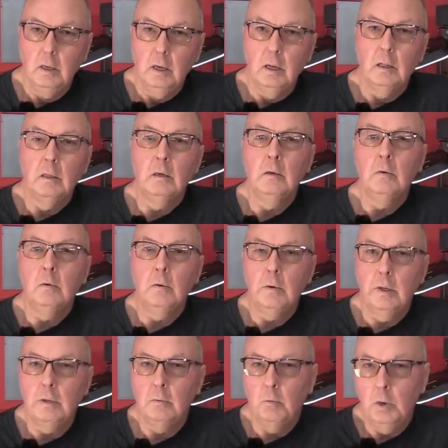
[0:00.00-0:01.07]
Hello
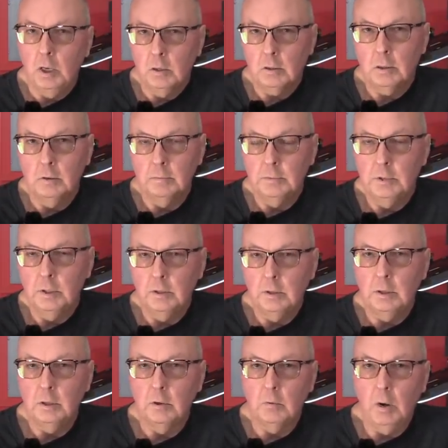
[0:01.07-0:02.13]
and welcome to
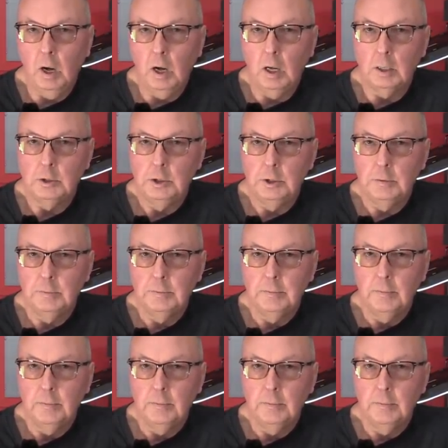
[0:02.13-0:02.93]
the garage.